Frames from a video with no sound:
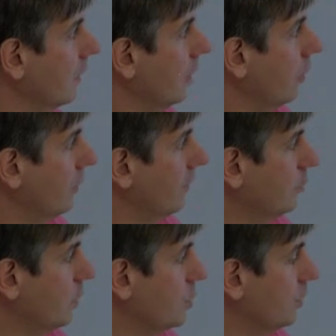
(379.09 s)
over this
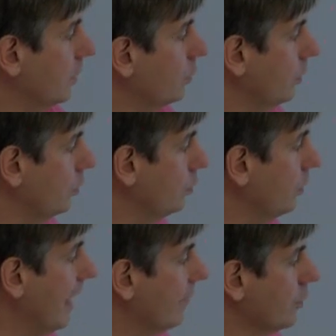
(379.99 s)
region and you do an
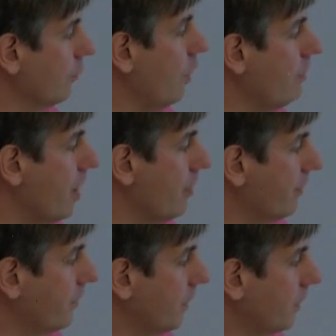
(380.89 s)
average of 1
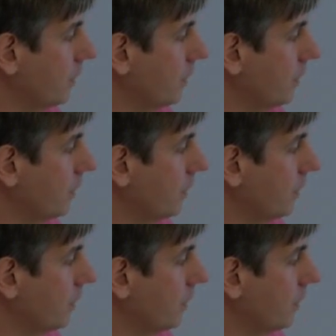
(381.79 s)
month,